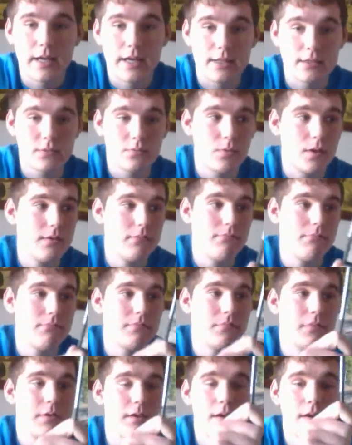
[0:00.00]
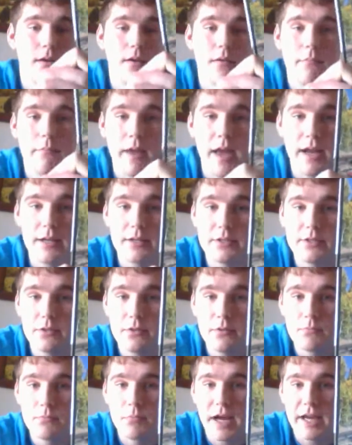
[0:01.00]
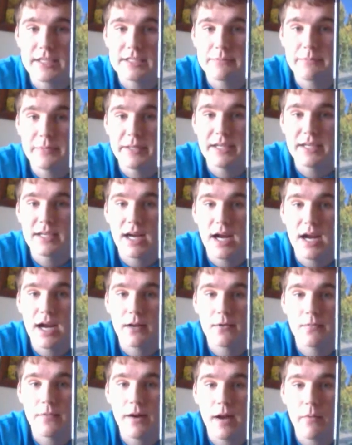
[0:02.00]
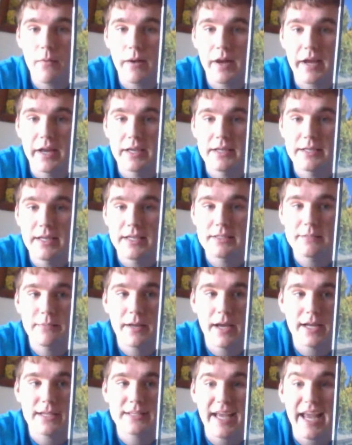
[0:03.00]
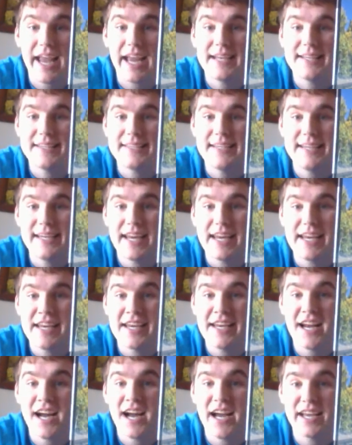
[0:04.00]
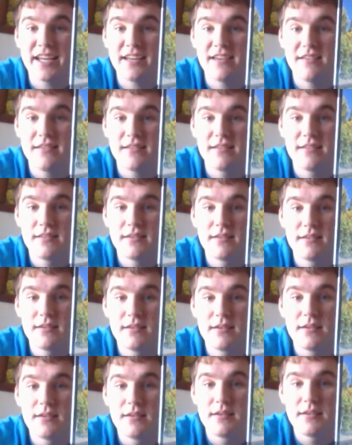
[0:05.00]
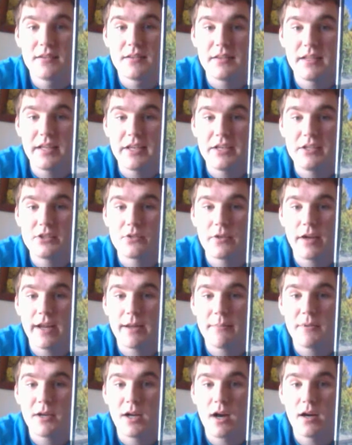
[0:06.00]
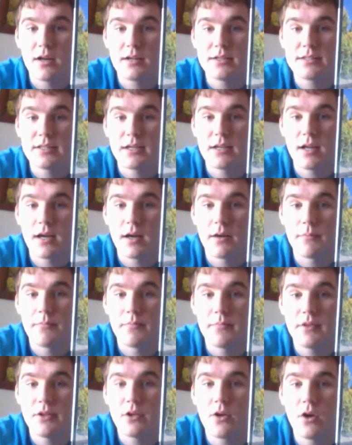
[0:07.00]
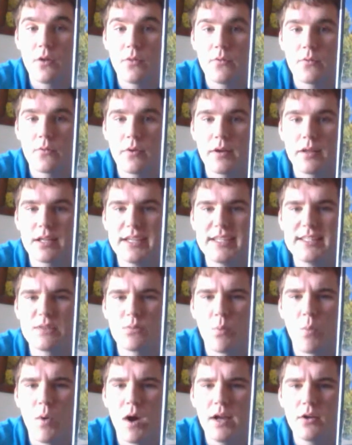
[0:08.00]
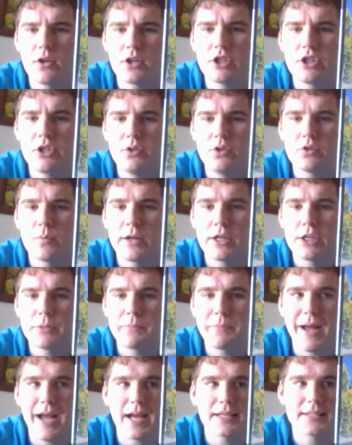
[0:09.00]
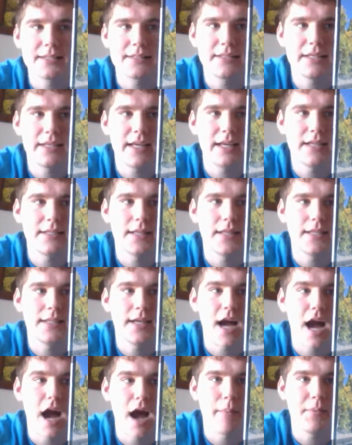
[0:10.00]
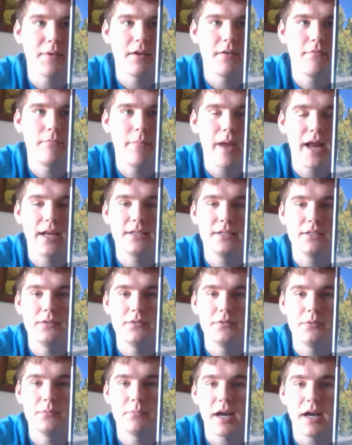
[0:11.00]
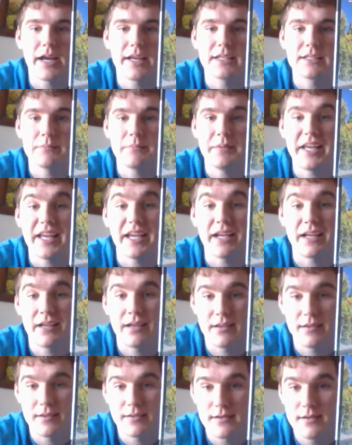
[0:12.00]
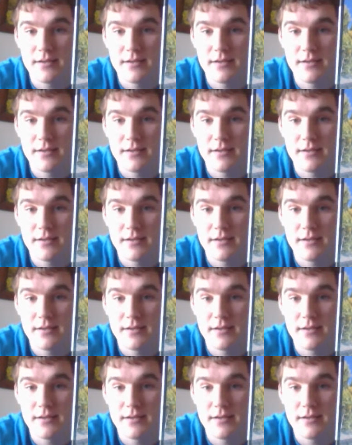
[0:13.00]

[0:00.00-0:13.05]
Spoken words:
Next one. Manitou and Pikes Peak Cog Railway dates back to 1889. They use tram cars, and you go through at least 1 or 2 switchbacks to get to the top of Manitou's Pikes Peak.